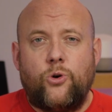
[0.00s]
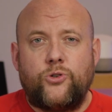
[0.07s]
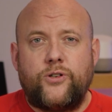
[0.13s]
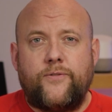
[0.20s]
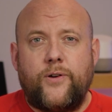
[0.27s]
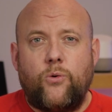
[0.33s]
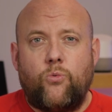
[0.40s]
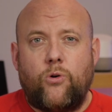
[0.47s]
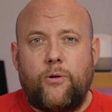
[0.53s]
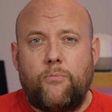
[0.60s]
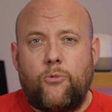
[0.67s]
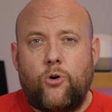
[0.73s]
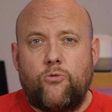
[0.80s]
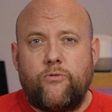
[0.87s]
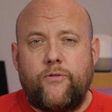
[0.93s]
Also, if you want
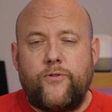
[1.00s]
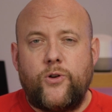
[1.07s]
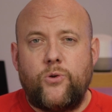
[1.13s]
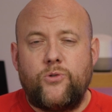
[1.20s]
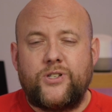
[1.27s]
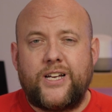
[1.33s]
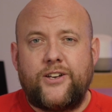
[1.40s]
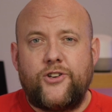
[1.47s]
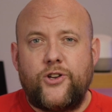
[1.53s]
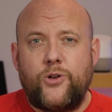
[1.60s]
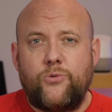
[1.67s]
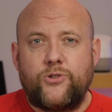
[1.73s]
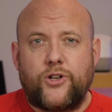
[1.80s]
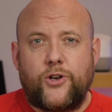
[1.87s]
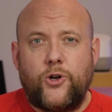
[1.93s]
more reviews and
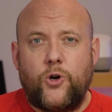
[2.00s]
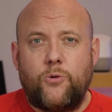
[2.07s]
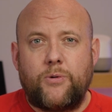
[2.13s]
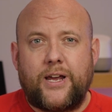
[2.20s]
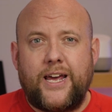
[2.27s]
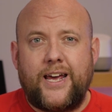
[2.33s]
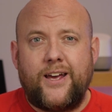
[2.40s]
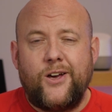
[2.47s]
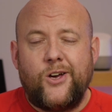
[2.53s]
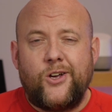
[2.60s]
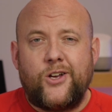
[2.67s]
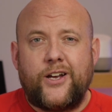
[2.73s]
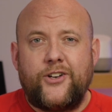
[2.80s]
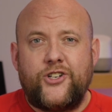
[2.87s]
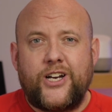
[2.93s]
news on HomeKit,
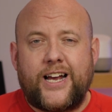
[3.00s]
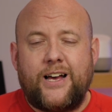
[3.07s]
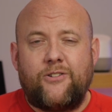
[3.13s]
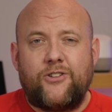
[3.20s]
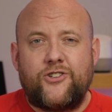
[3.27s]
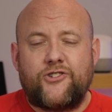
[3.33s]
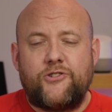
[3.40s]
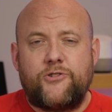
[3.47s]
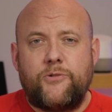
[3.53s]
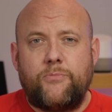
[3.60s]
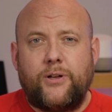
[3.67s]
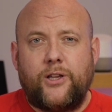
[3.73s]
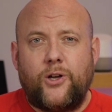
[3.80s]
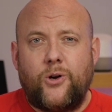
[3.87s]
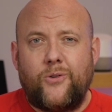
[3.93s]
you can check out the description
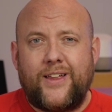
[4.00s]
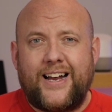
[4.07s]
below.